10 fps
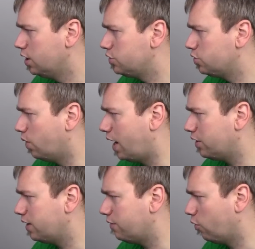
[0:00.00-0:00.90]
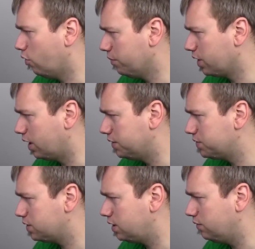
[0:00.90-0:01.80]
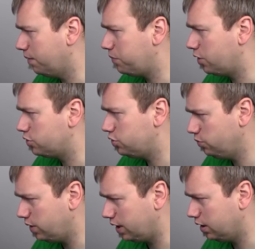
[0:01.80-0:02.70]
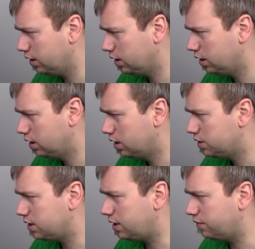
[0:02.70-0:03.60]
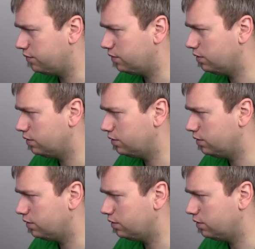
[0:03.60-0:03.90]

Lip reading: so I could have Hormigons give up their shooting to get